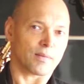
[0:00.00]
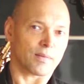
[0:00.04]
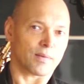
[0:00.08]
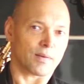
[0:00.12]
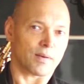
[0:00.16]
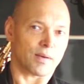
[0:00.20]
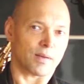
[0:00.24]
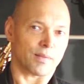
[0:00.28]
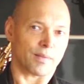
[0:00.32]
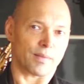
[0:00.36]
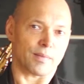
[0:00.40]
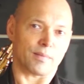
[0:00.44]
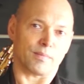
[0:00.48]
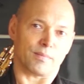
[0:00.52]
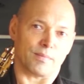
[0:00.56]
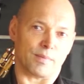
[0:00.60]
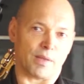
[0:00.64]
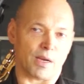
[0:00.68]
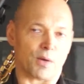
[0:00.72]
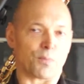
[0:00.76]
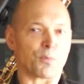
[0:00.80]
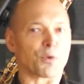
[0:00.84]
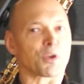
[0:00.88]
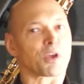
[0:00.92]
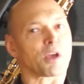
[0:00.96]
And
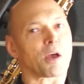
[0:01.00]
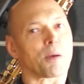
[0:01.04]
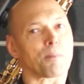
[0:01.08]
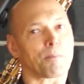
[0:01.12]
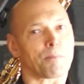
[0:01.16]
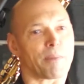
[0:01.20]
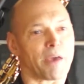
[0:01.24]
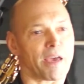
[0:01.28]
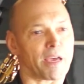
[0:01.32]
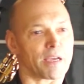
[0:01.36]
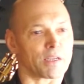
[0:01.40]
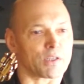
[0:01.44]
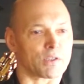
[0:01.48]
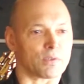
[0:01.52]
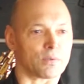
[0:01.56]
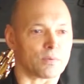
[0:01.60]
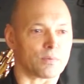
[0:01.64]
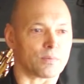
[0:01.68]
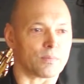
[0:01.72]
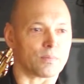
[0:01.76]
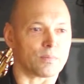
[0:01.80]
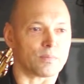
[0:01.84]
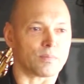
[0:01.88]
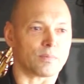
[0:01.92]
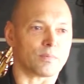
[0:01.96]
there we come back to
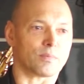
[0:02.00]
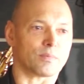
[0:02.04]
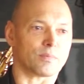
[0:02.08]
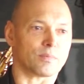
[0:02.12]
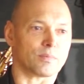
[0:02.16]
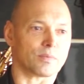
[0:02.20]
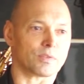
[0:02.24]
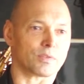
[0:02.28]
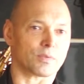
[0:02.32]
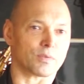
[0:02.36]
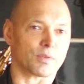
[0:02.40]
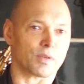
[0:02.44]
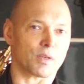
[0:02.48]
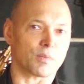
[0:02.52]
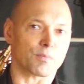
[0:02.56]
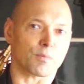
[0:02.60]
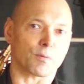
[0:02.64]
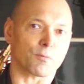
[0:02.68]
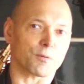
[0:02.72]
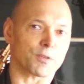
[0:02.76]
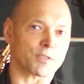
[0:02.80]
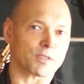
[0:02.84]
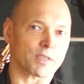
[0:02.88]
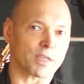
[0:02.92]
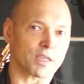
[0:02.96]
the
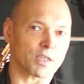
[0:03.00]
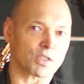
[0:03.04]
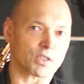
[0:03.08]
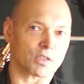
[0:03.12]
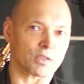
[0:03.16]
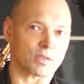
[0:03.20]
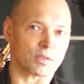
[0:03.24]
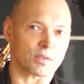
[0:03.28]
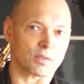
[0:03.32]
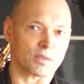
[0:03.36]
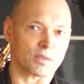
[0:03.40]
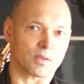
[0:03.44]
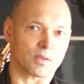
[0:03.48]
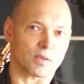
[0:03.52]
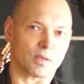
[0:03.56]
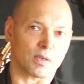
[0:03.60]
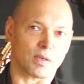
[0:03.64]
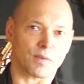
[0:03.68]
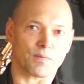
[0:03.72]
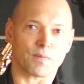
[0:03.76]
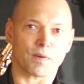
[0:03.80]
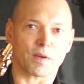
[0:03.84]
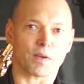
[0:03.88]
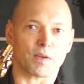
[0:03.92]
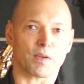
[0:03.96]
improvisation.
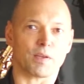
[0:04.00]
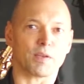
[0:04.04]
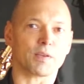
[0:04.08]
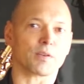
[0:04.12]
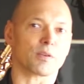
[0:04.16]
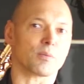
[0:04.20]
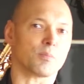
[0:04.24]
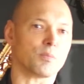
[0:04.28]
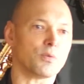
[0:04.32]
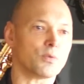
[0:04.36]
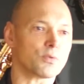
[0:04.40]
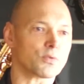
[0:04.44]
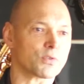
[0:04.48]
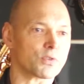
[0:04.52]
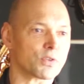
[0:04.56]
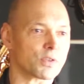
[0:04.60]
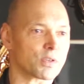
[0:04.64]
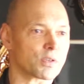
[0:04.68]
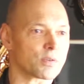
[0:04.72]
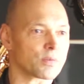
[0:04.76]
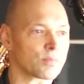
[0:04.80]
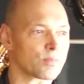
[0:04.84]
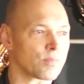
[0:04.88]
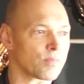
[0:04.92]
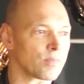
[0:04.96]
If I hear the music
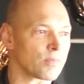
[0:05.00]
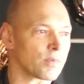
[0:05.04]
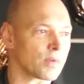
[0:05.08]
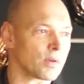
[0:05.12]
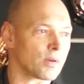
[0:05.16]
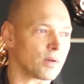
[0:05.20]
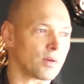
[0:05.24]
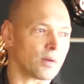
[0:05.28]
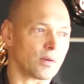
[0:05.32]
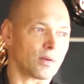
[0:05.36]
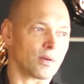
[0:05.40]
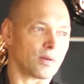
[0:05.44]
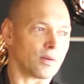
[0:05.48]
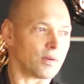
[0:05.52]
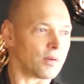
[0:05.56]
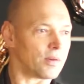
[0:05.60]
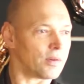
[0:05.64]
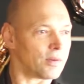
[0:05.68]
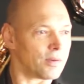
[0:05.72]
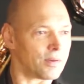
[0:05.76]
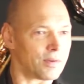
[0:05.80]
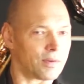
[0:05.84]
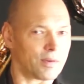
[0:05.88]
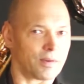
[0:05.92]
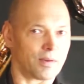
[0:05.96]

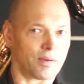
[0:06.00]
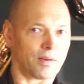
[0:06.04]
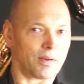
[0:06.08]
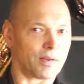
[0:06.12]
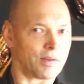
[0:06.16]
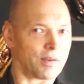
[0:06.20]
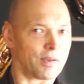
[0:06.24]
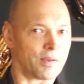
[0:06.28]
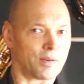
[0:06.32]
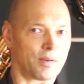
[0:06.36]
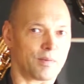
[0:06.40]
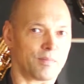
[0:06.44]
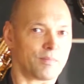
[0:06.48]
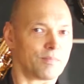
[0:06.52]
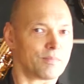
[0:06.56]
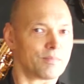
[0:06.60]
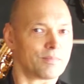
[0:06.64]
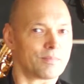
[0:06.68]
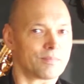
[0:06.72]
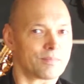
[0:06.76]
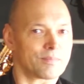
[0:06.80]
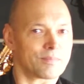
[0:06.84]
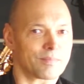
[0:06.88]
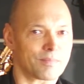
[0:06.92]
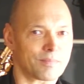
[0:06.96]
and I
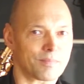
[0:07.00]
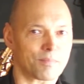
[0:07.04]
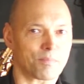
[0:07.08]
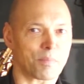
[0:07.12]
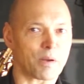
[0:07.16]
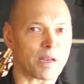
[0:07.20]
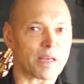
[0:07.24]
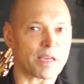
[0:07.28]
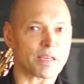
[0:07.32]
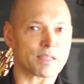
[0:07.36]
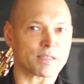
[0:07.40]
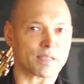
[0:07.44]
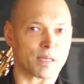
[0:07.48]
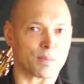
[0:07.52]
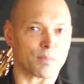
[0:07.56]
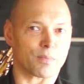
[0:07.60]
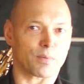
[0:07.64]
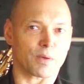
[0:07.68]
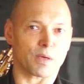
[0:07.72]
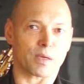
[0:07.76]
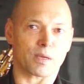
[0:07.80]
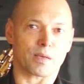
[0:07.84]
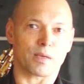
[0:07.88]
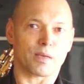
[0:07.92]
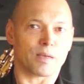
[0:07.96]
play
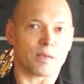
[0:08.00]
something,